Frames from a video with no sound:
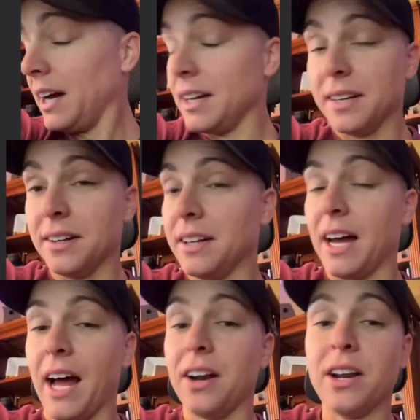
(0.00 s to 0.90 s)
I
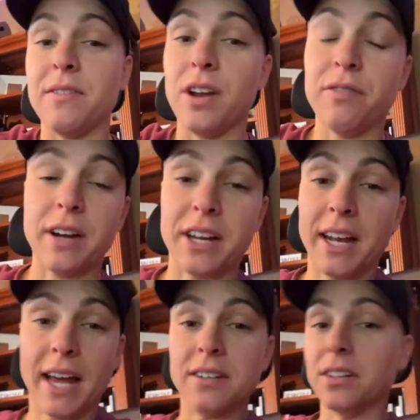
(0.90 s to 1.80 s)
don't even know if I
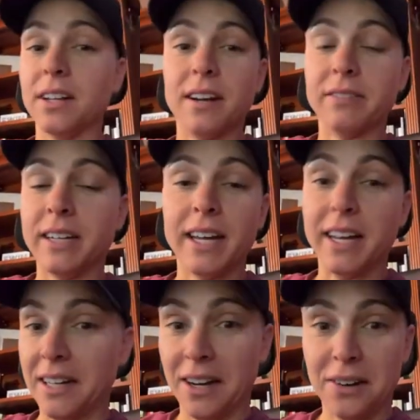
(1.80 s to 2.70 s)
could handle it every
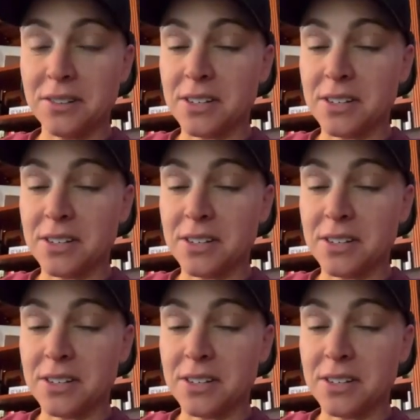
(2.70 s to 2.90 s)
day.